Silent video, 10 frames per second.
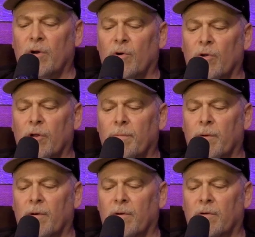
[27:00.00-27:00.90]
it earlier, but I
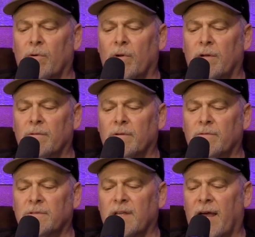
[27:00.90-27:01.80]
want to quote it
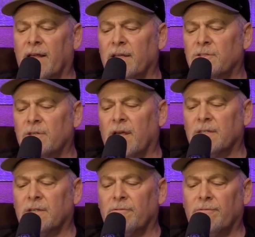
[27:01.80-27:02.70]
exactly so you
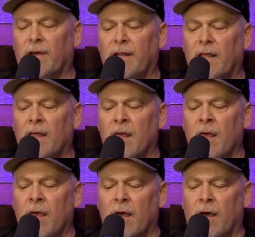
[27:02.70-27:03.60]
guys can find it.
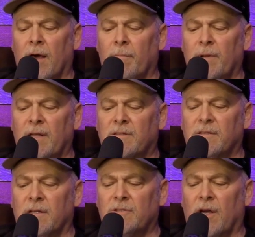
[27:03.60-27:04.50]
But it's
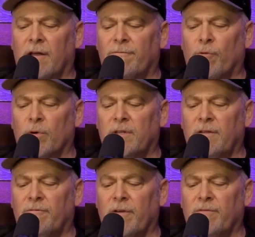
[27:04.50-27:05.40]
John
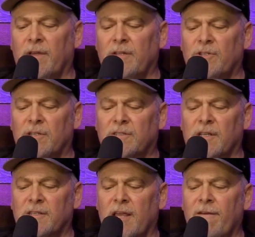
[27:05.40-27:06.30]
14:15. Jesus
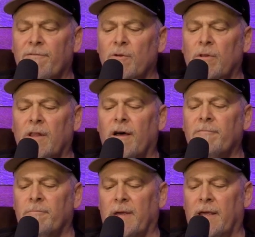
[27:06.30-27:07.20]
says, if you
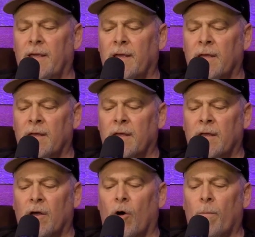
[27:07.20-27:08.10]
love me,
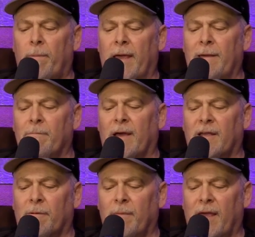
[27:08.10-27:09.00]
obey my
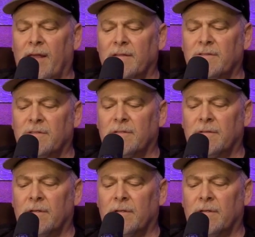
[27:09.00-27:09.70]
commands.